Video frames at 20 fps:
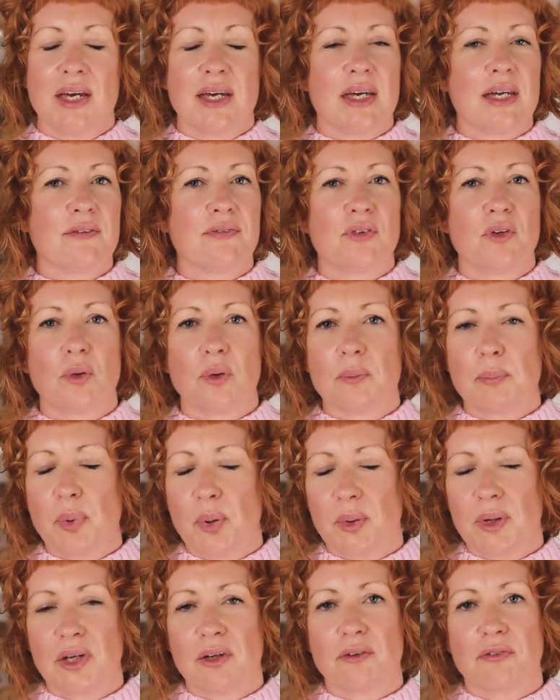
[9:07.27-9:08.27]
If you're
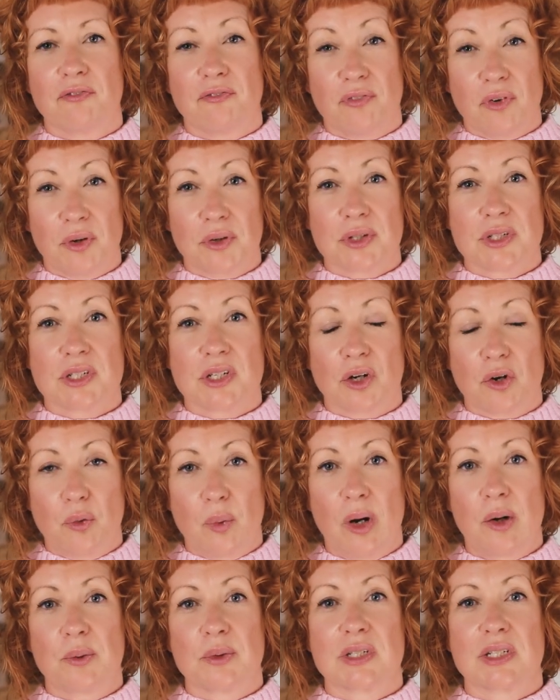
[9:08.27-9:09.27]
putting your first
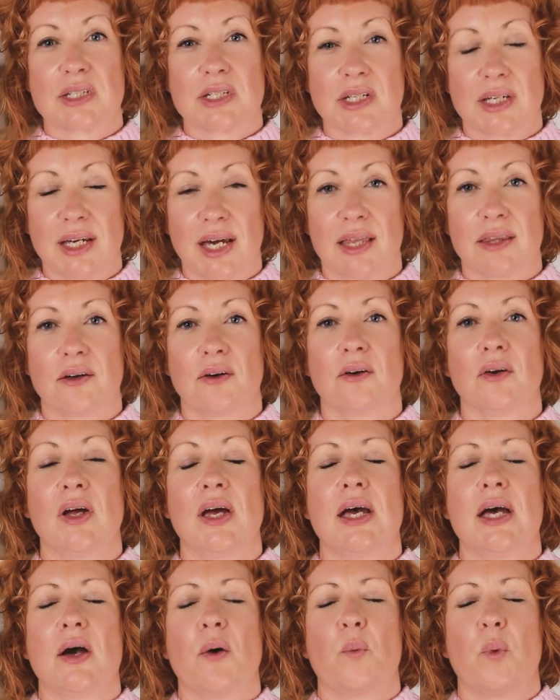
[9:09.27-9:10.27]
quote together,
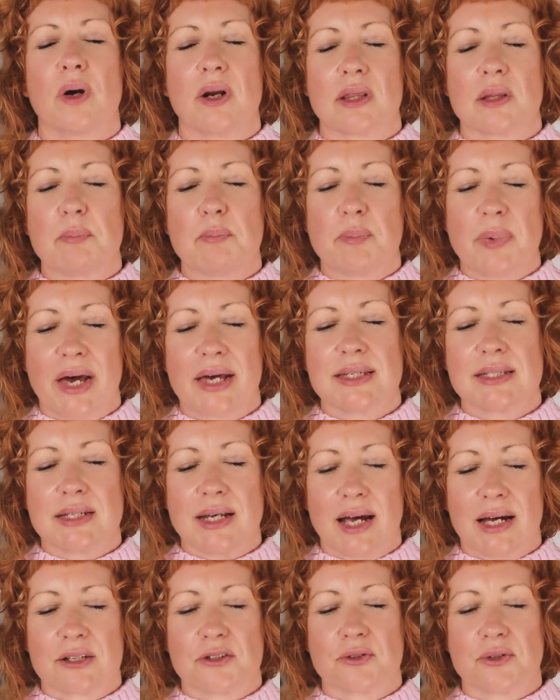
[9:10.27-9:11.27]
one of the best
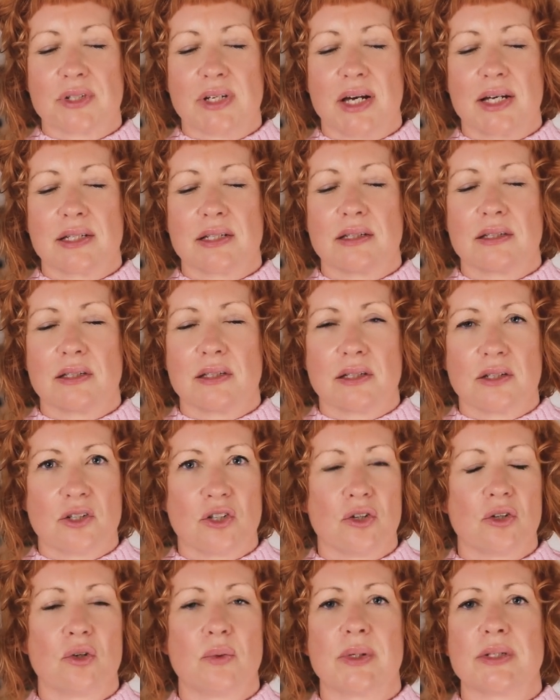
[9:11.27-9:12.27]
exercises to
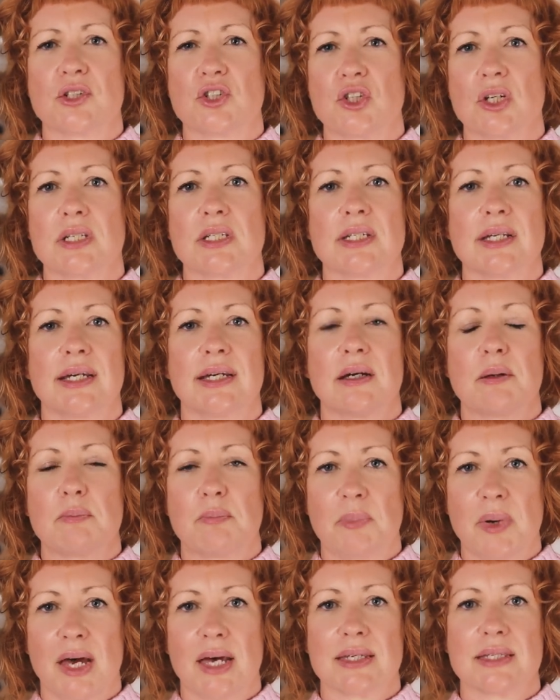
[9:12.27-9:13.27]
do is just take a
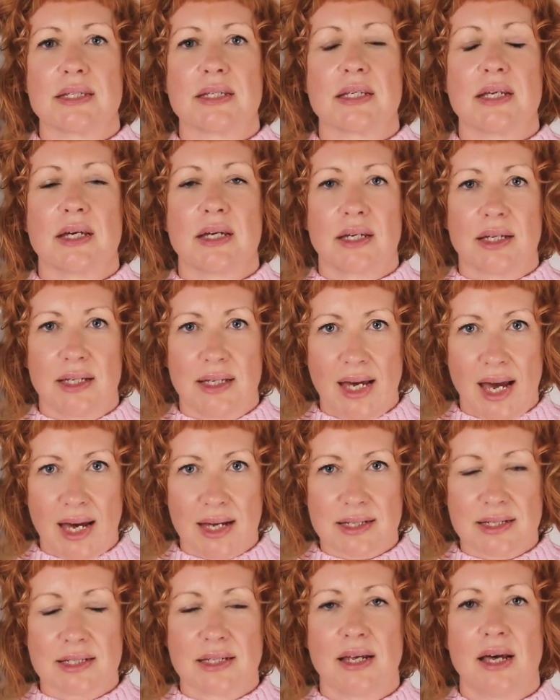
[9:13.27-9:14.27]
best
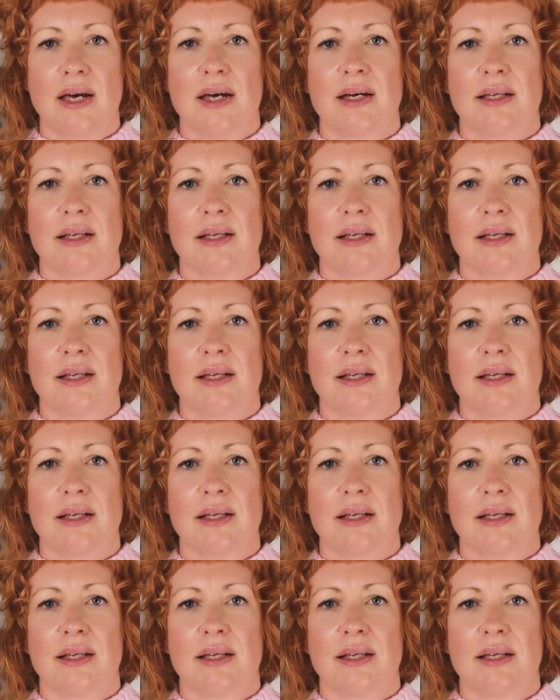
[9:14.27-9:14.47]
guess,